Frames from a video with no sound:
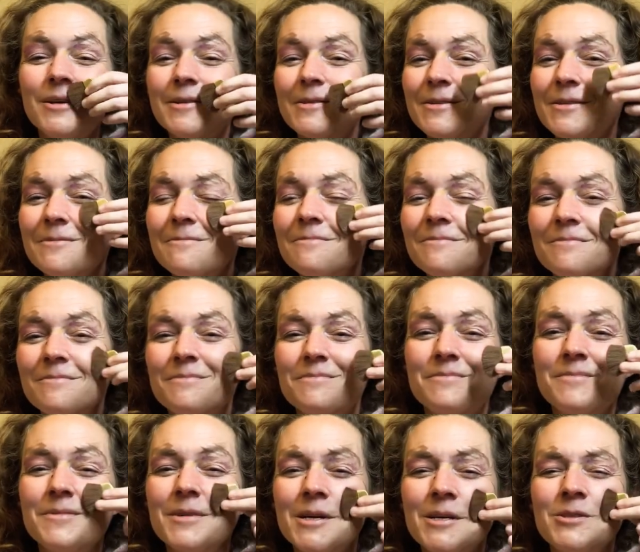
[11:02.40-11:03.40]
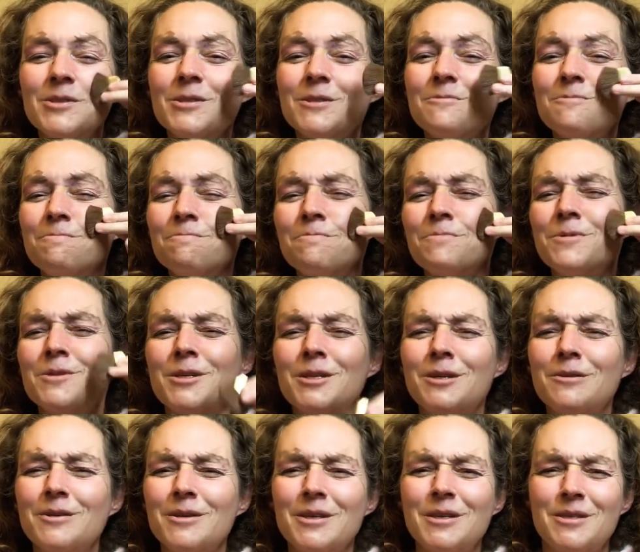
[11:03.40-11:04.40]
is lots of
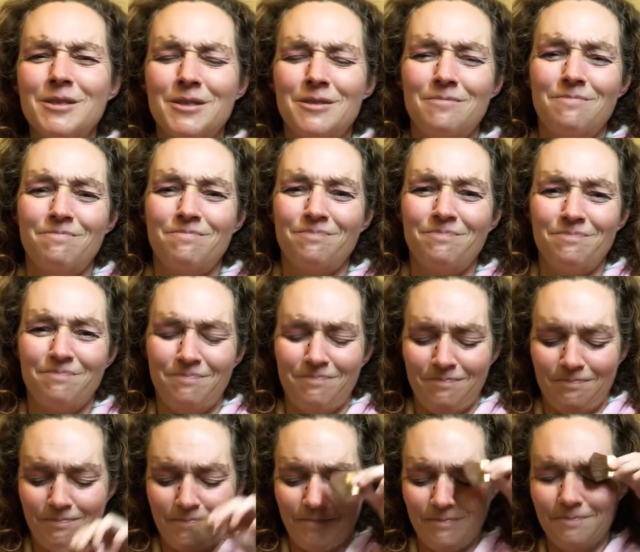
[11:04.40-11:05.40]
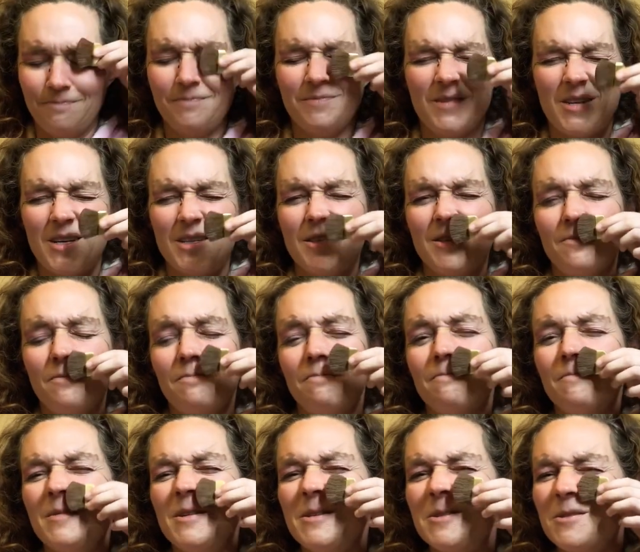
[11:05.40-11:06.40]
secrets, lots of
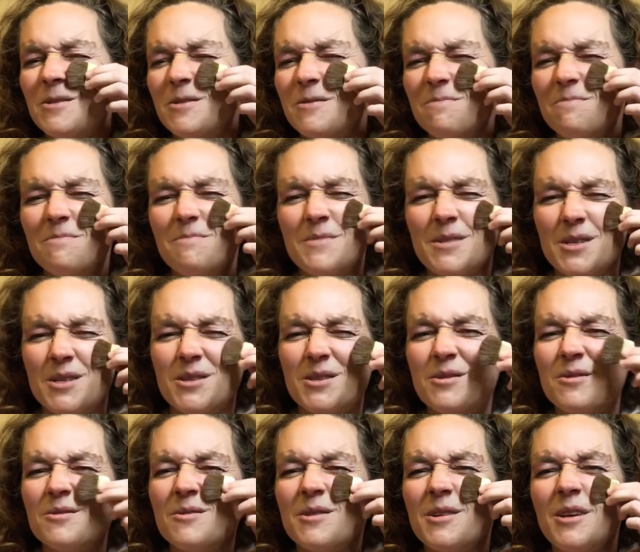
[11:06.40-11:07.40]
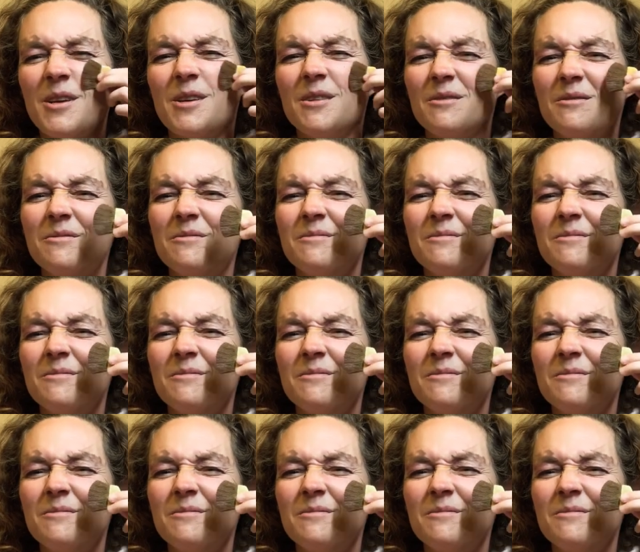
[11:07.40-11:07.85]
mystery.